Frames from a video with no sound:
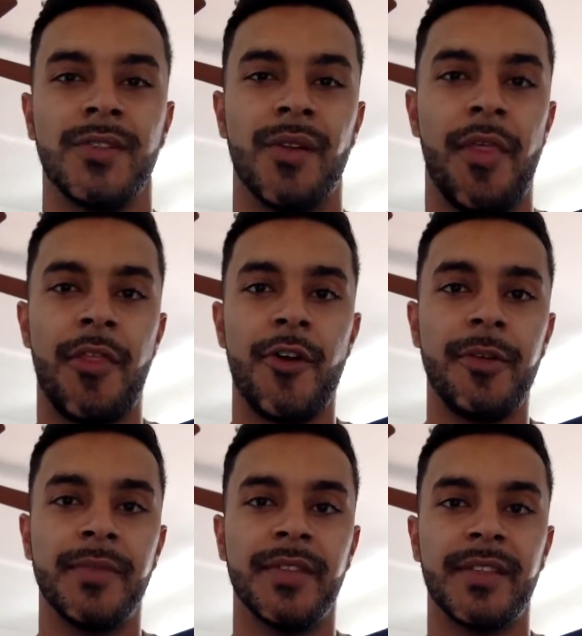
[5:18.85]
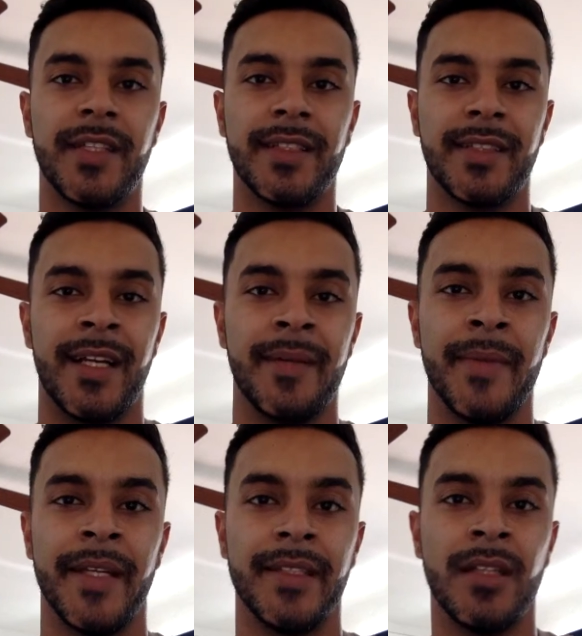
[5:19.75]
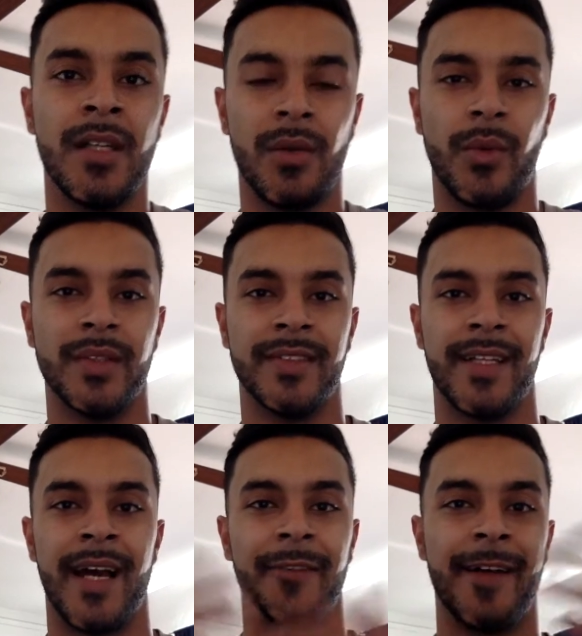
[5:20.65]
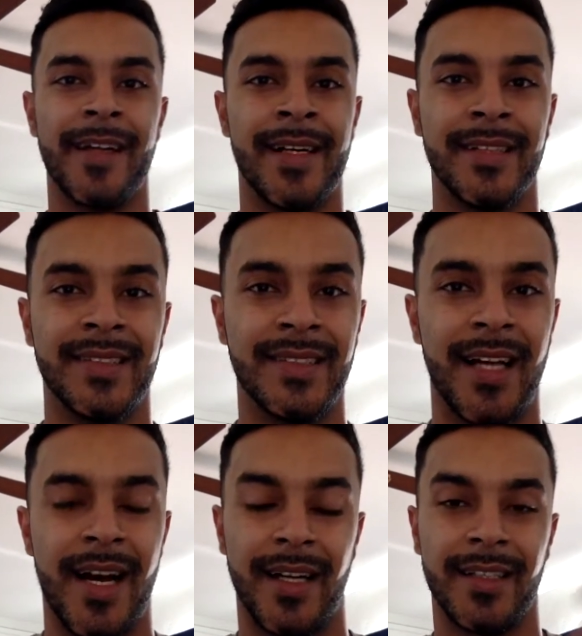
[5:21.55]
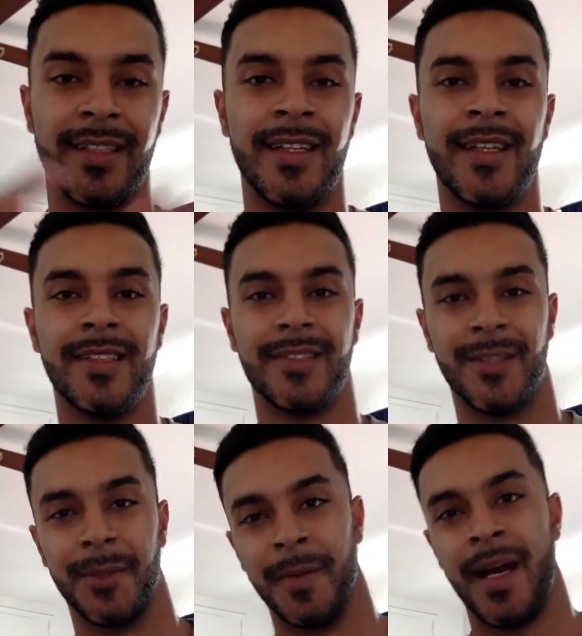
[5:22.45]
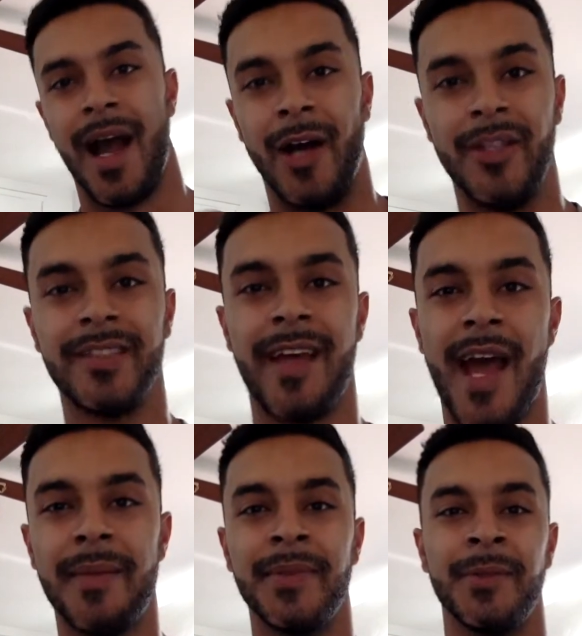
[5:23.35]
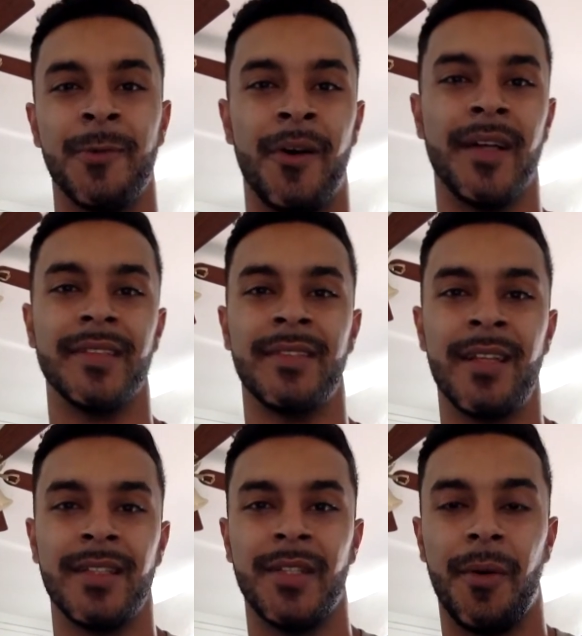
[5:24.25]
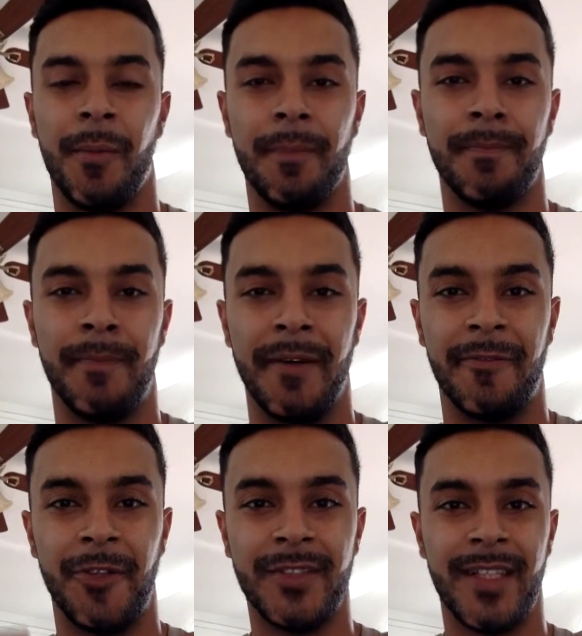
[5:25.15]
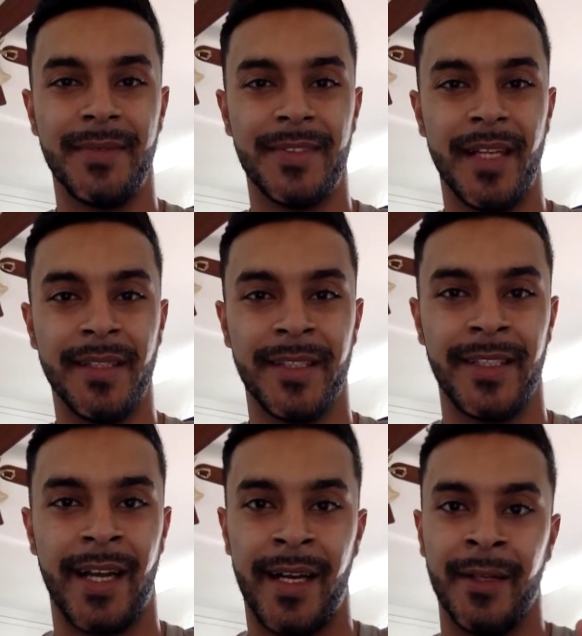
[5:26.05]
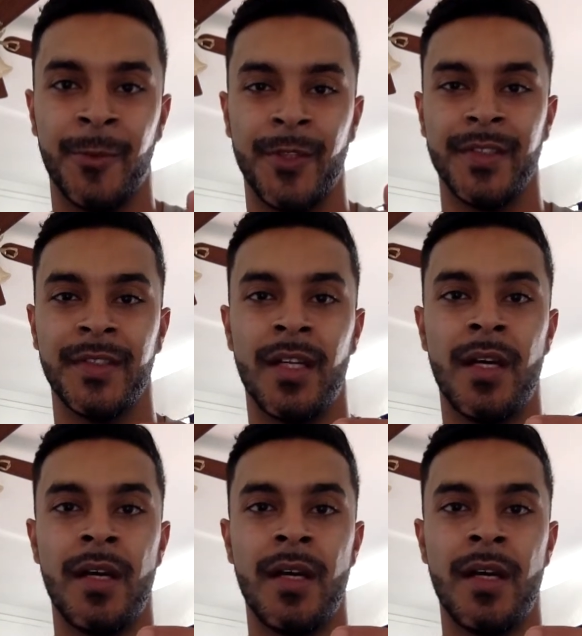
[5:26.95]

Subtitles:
The third mistake that I made was that I ran out of stock. So how this happened was, my first time selling, I was